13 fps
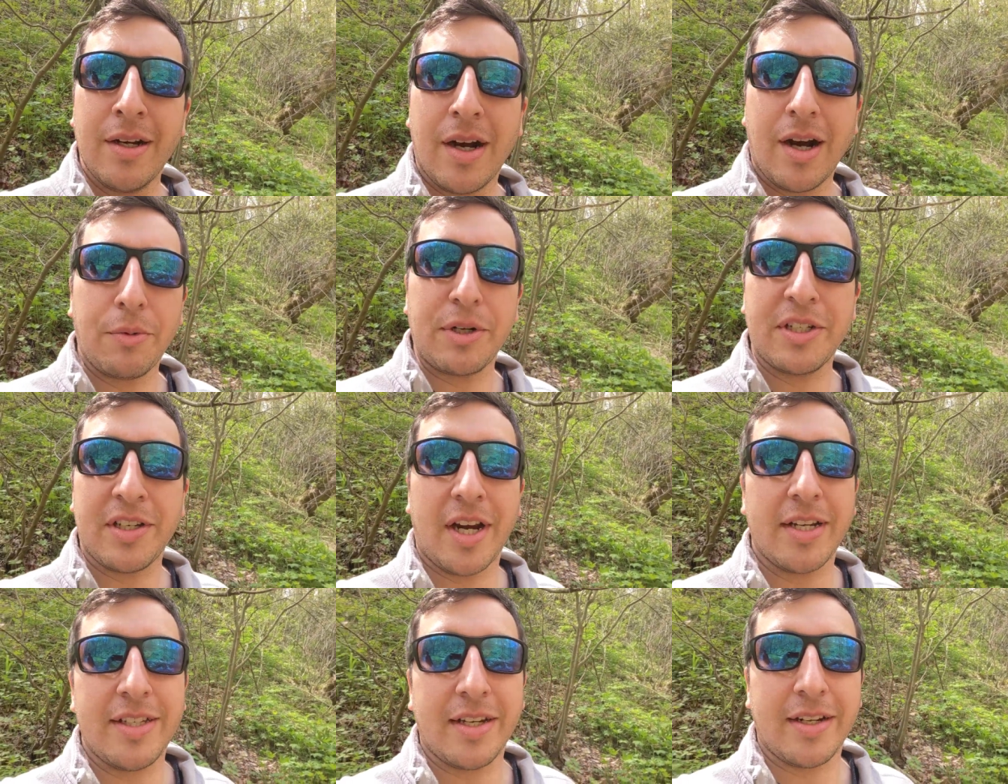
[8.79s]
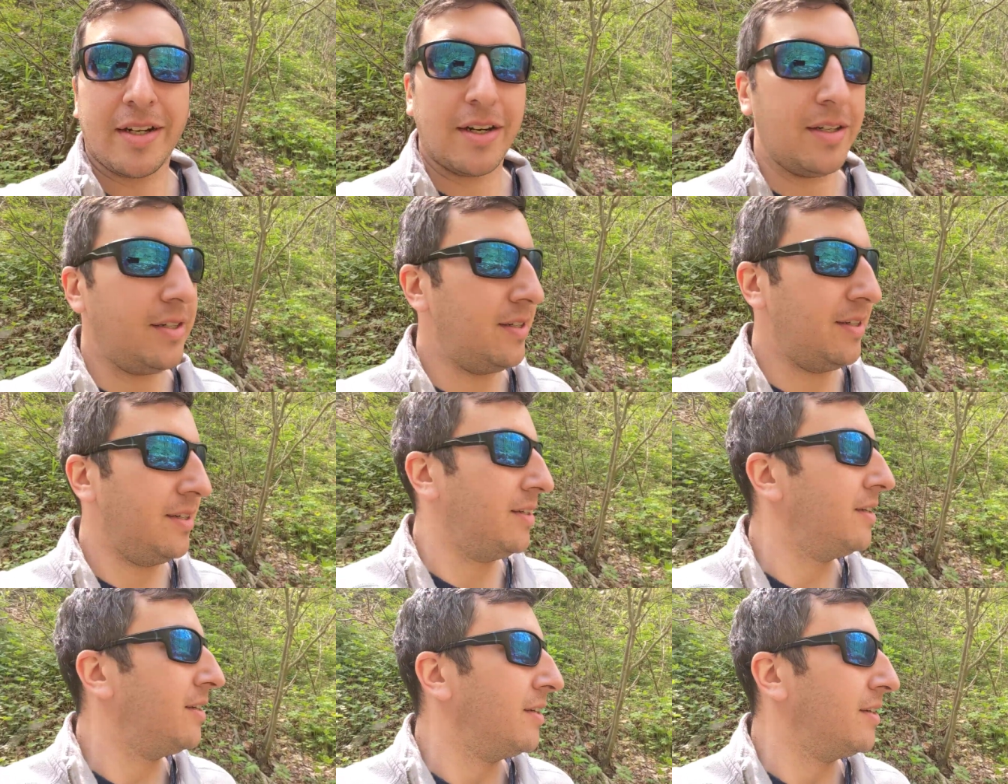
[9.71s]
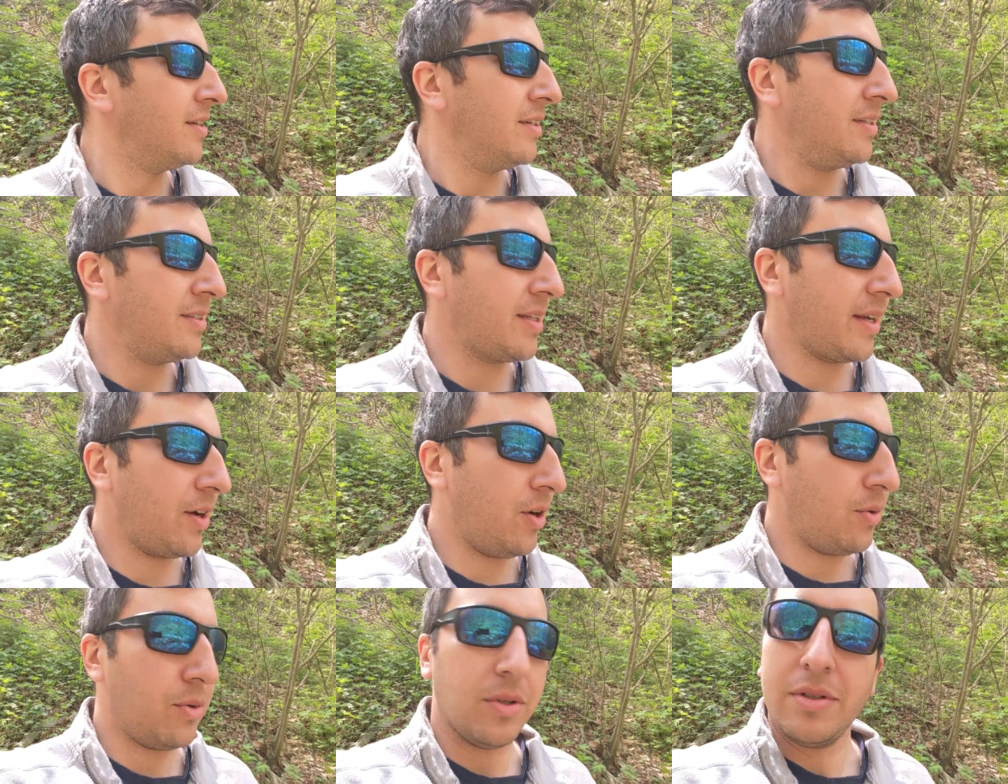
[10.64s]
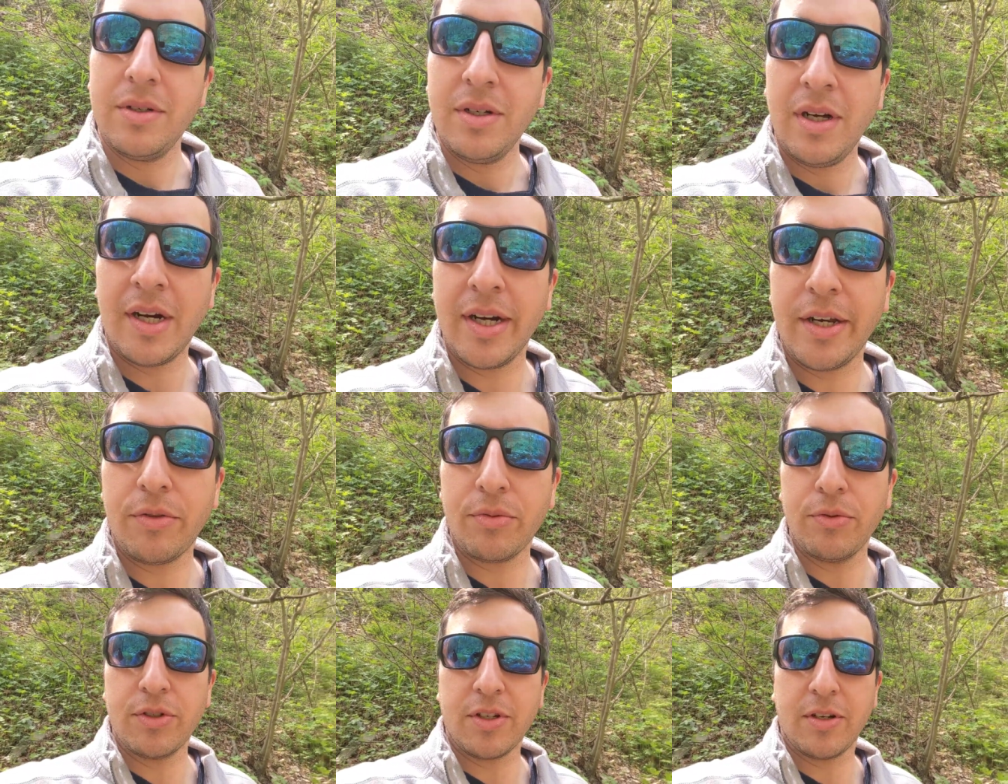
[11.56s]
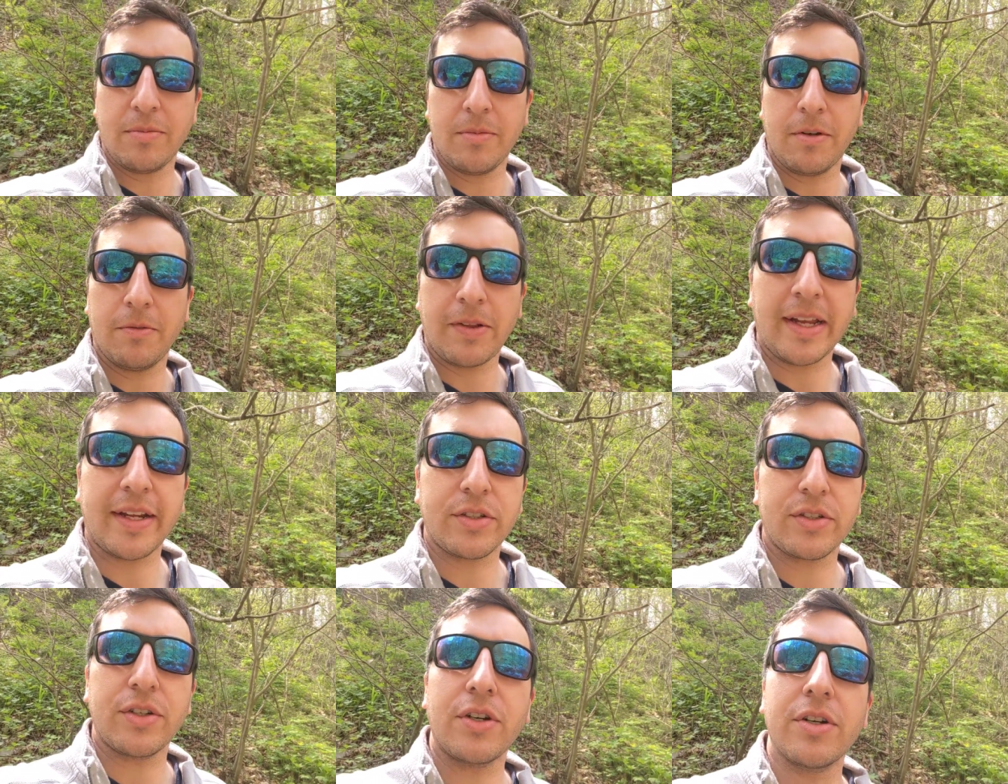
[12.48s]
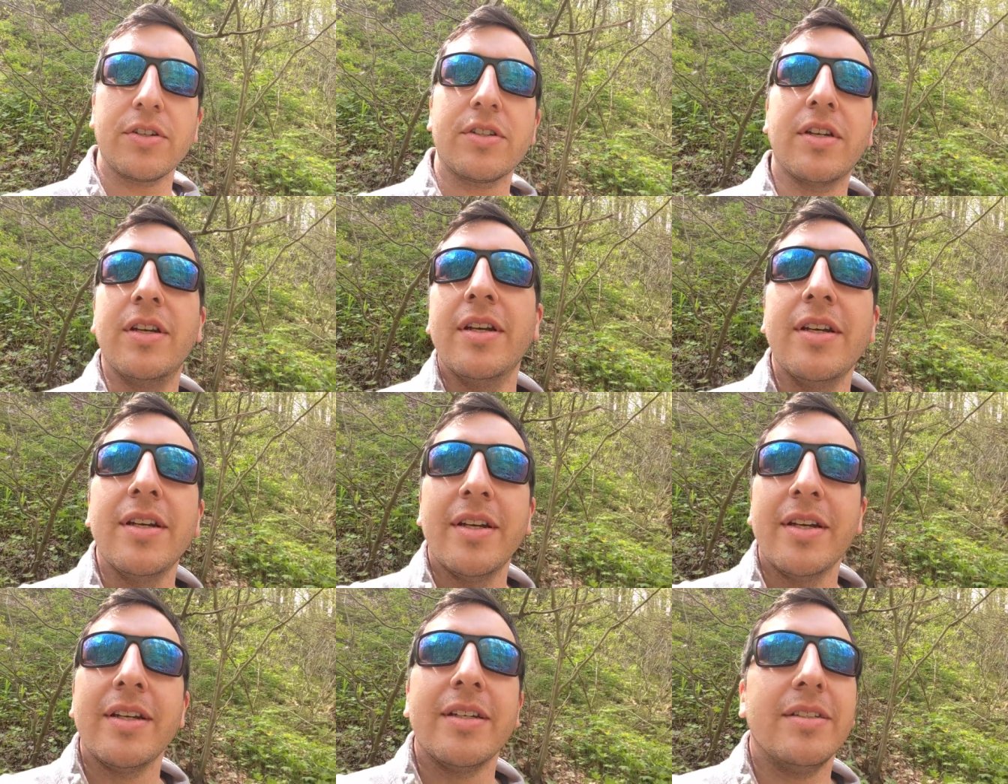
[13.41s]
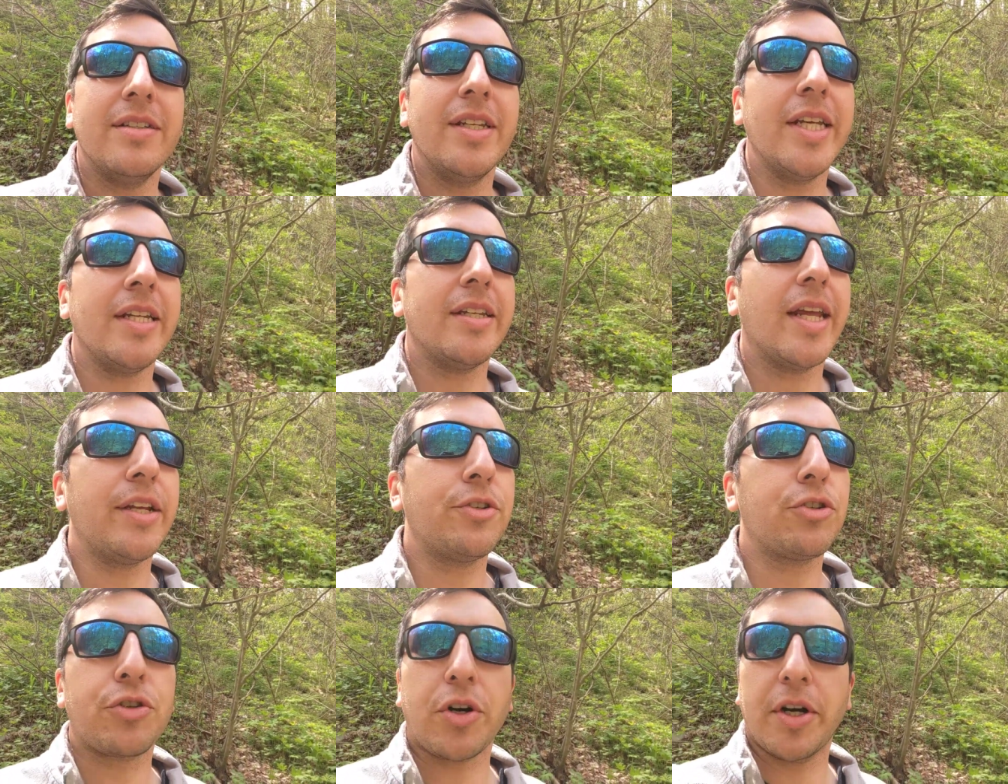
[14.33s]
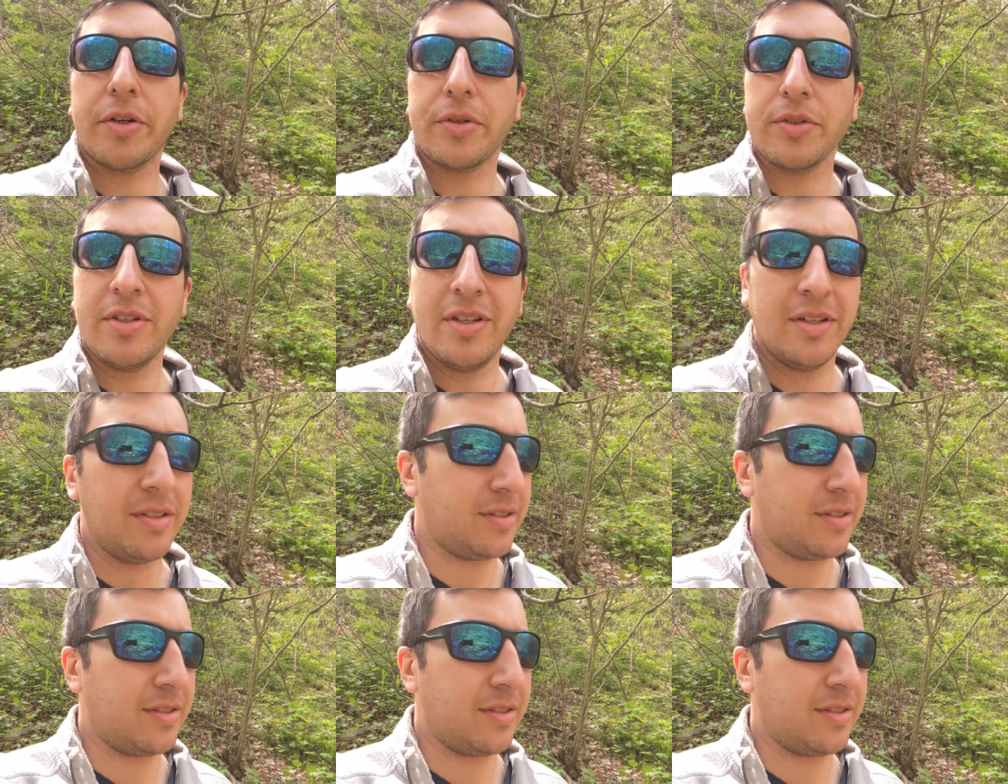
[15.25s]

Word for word: Uh, we decided to take a take a hike through some of Lancaster's neat nature trails.